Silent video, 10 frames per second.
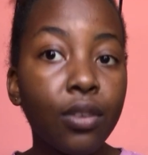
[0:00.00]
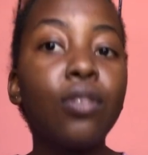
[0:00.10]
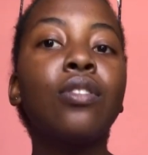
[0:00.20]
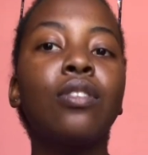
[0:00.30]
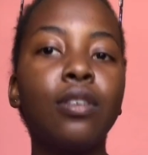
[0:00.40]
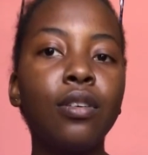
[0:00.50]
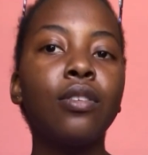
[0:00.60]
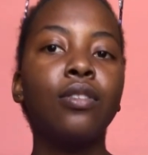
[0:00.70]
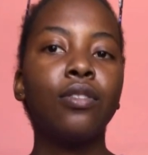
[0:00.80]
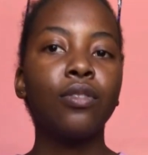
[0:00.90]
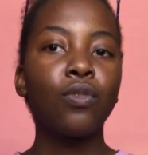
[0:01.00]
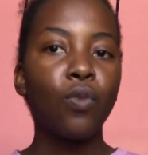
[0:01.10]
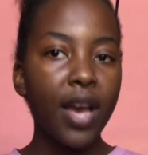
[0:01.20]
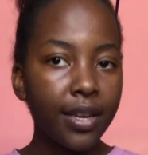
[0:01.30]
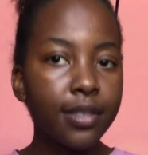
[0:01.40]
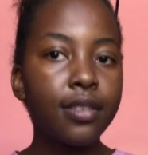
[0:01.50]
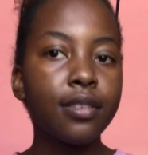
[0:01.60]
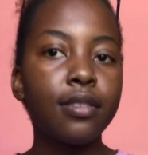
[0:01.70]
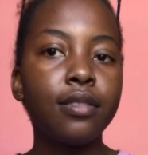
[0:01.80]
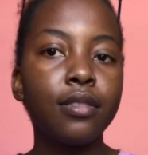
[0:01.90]
Oh,
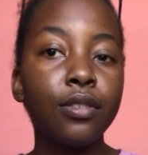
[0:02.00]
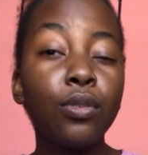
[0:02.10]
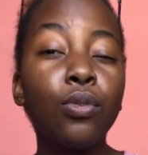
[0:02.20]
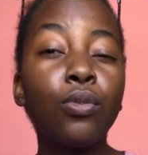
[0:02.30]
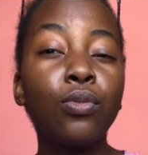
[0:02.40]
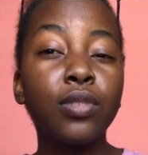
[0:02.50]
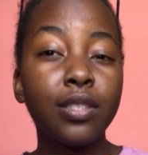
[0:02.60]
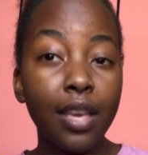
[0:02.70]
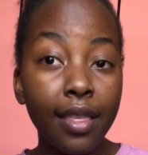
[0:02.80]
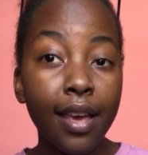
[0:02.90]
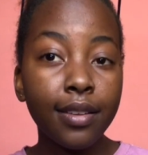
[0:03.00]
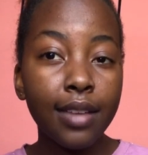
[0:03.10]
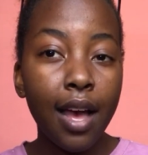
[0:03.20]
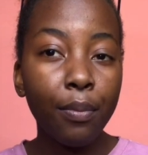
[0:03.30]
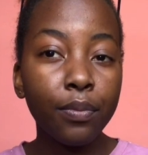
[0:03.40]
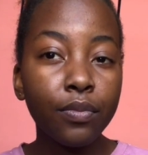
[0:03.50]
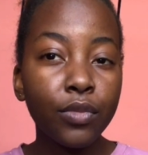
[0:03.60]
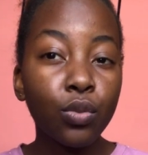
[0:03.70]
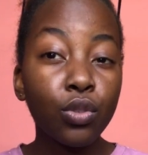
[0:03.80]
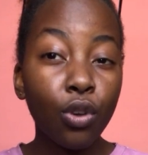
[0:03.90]
wait, you see the exam
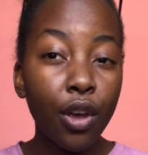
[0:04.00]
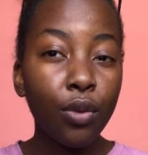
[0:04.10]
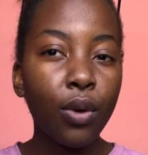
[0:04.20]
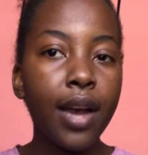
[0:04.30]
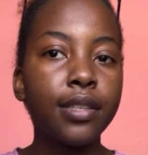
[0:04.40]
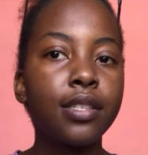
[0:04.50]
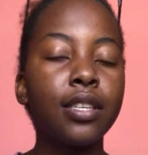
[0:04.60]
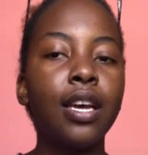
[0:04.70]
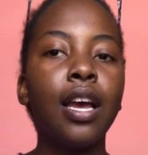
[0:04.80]
to show you what.